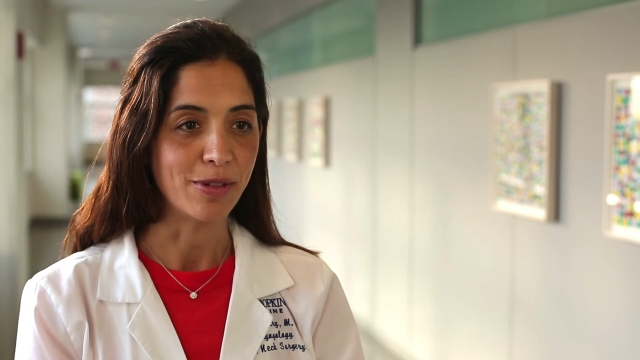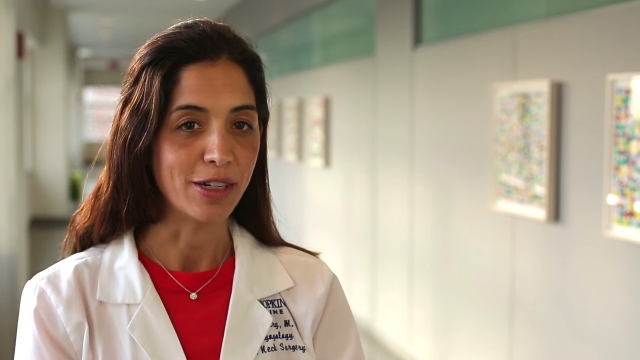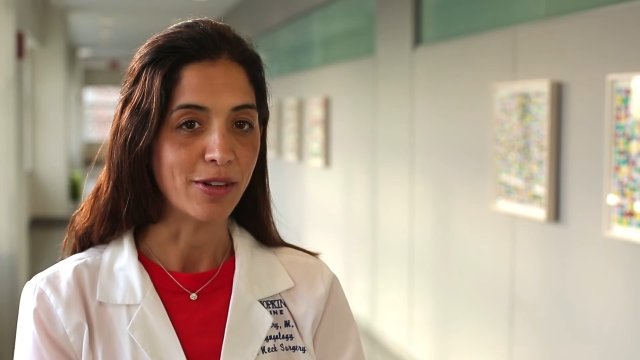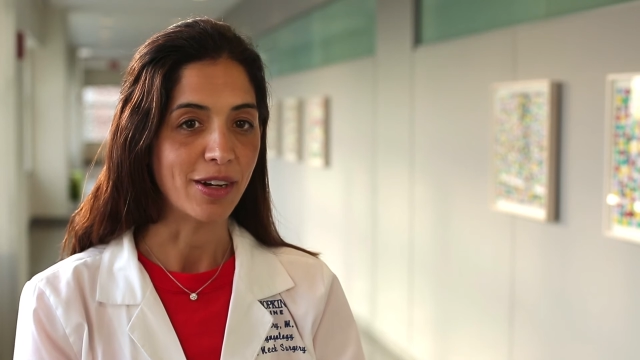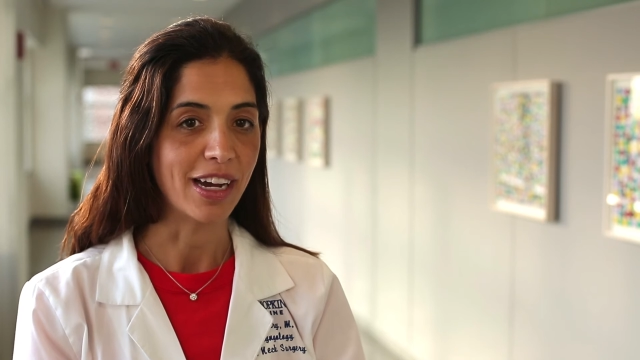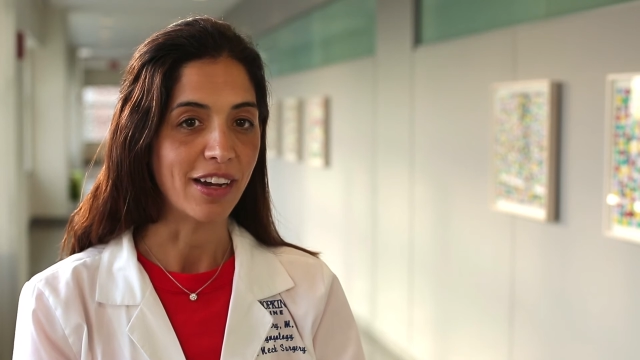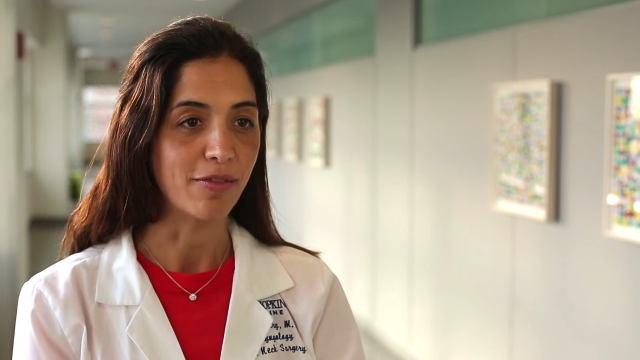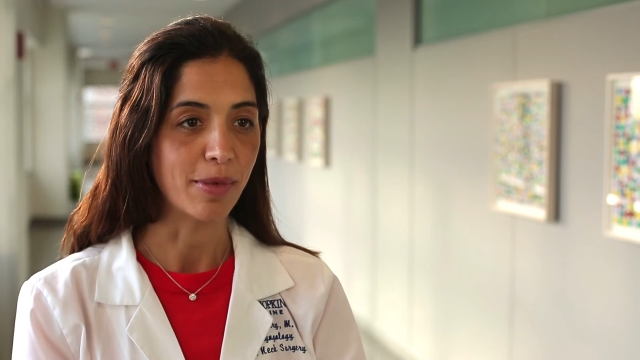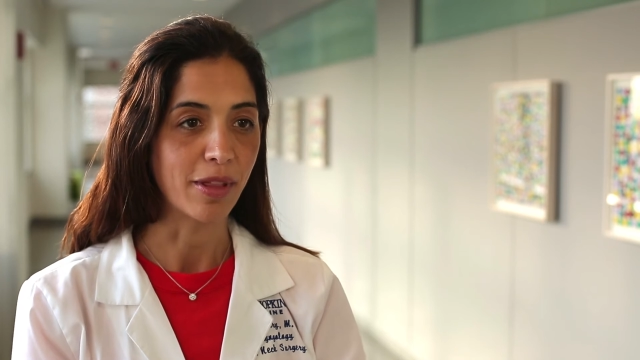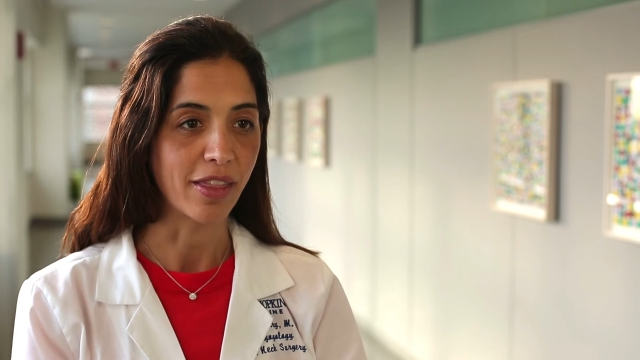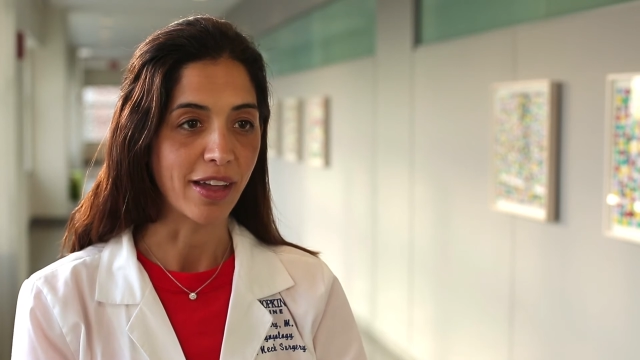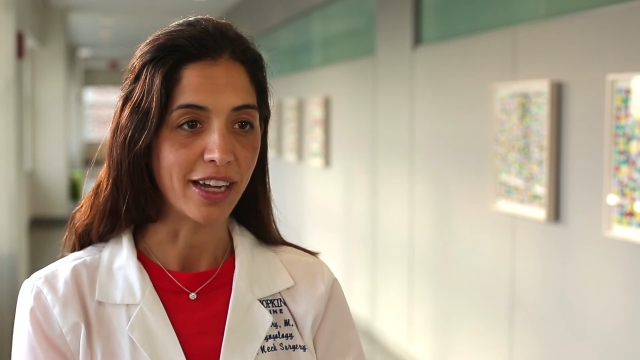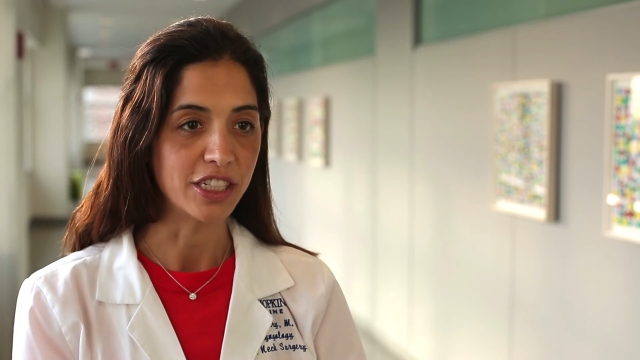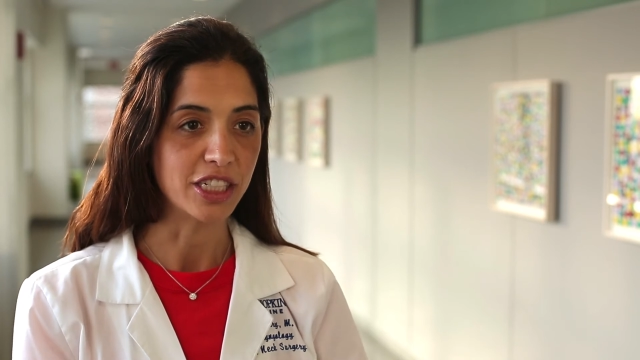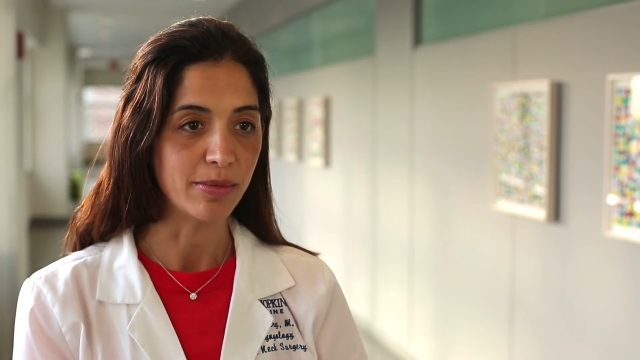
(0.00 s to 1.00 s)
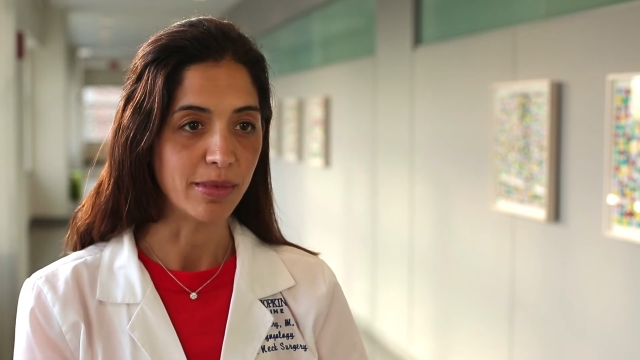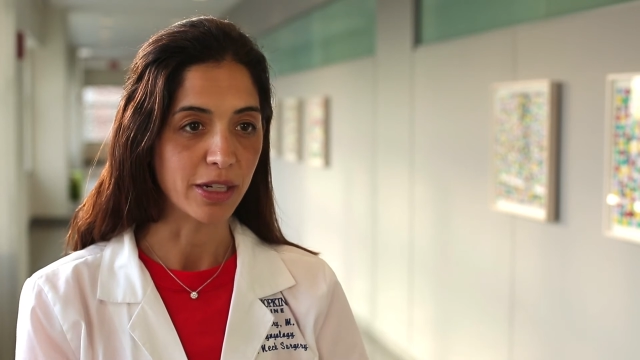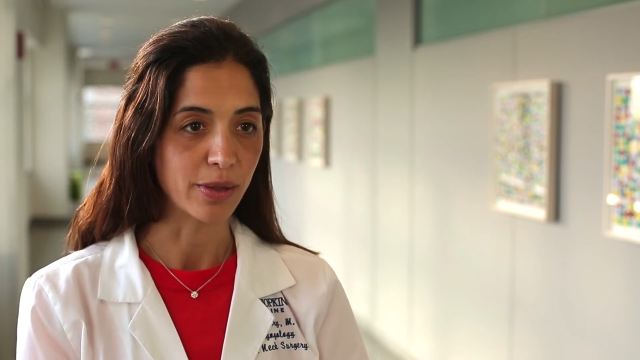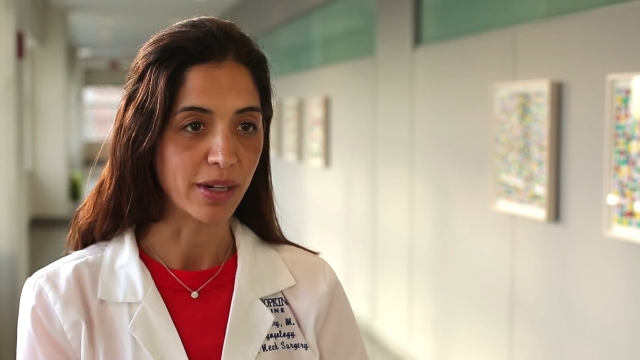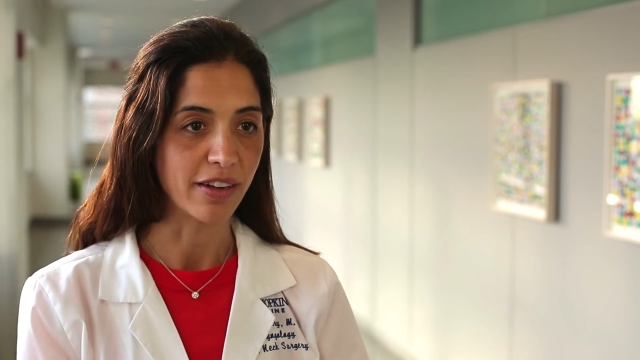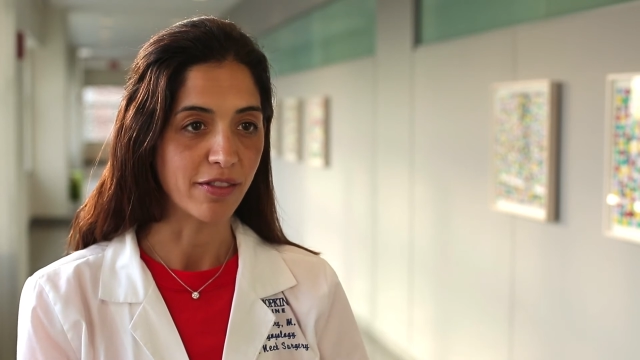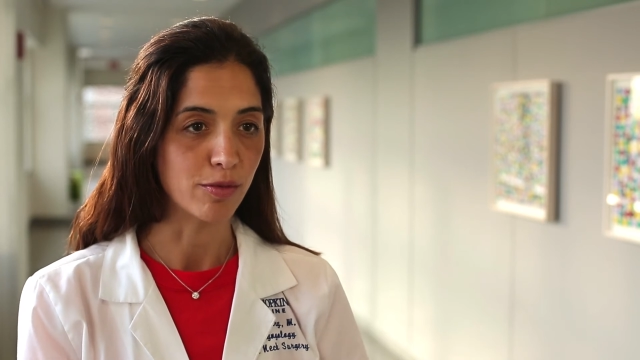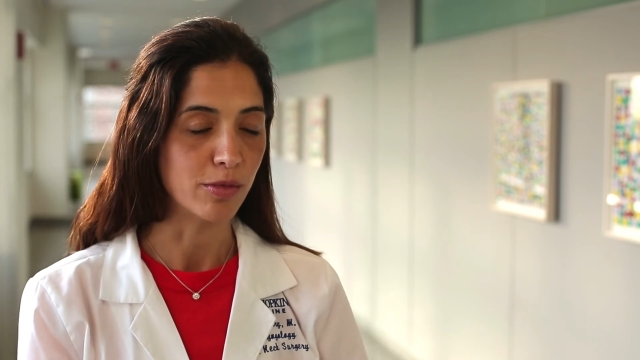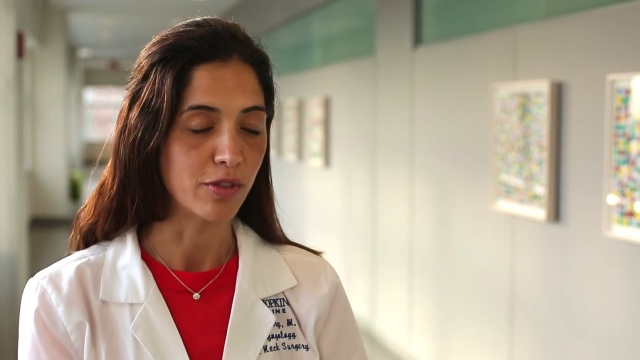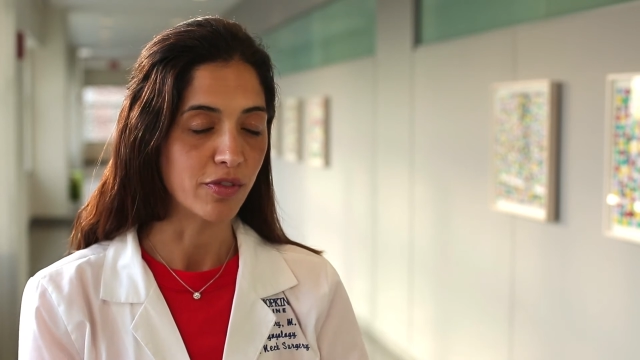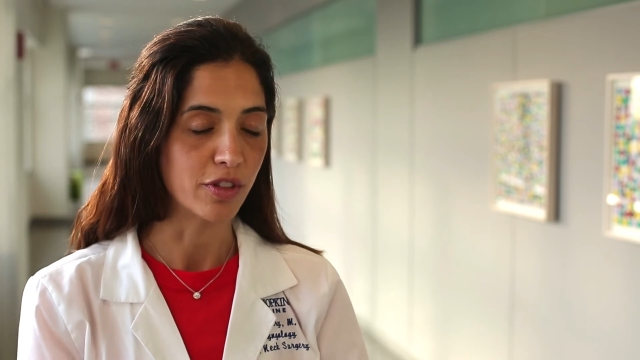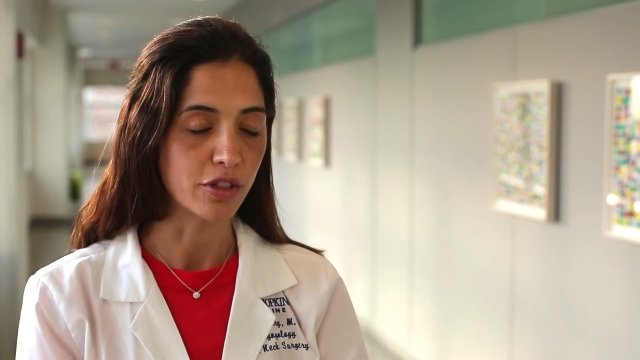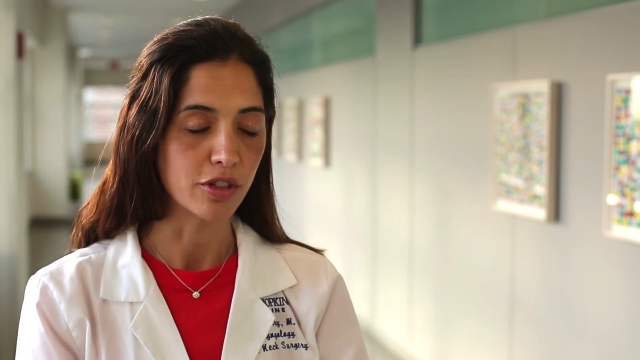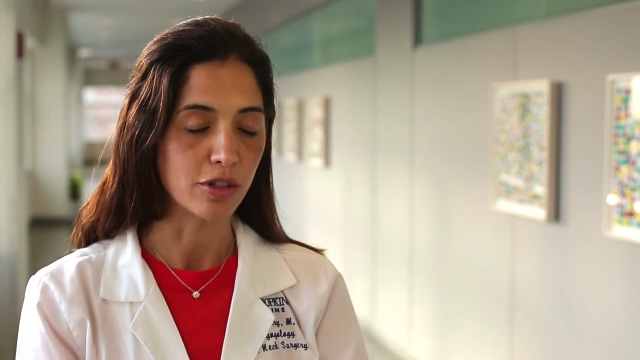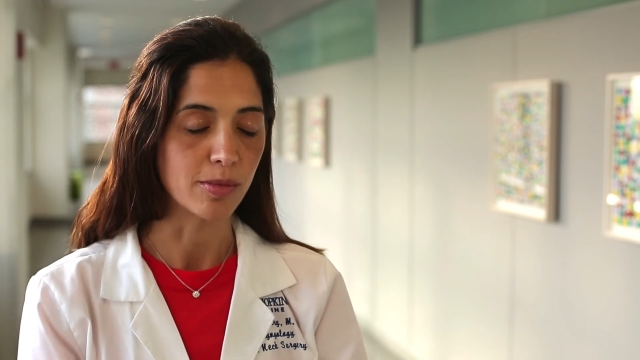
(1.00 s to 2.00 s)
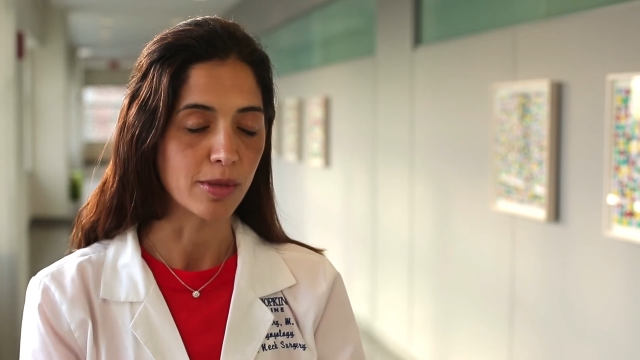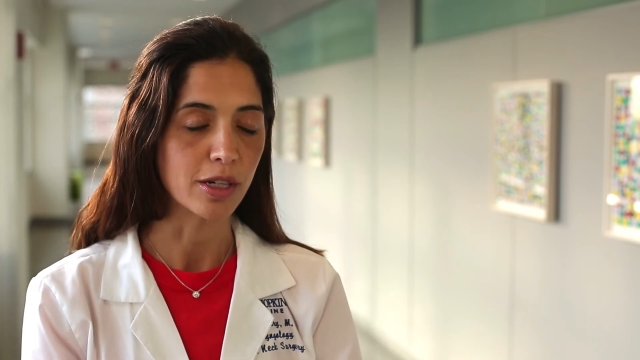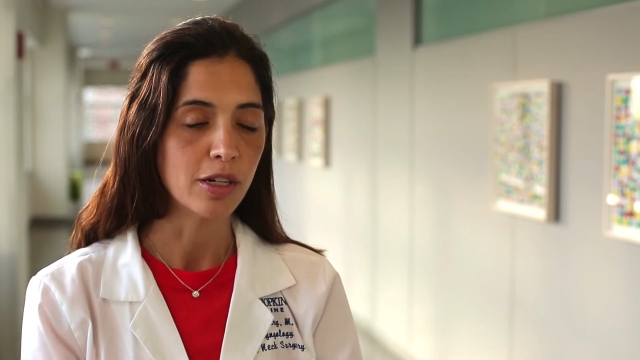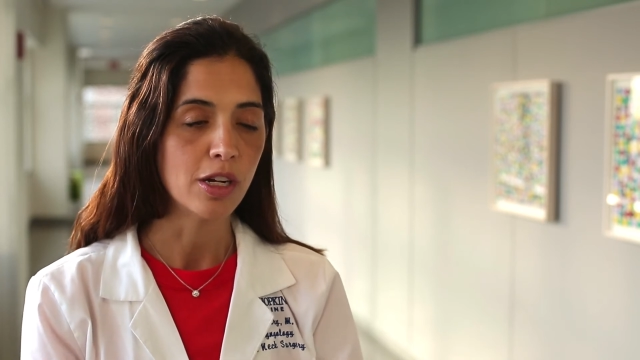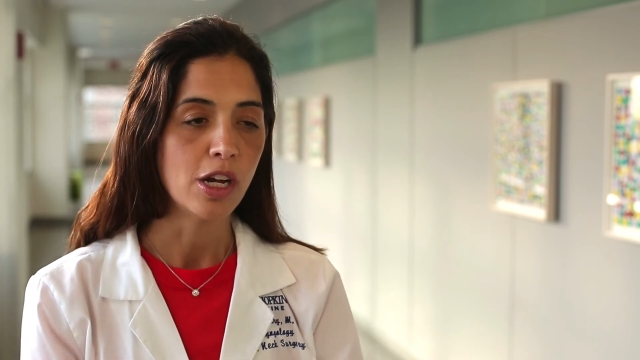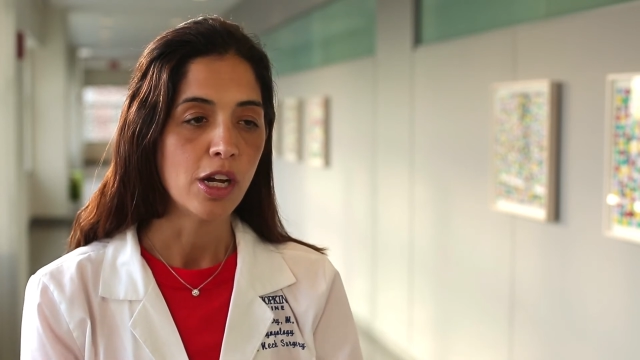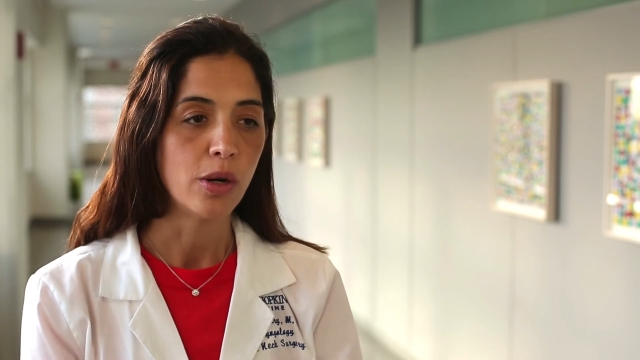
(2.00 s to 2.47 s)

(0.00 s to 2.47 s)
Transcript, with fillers: we don't have pathology, meaning we haven't removed the tumor,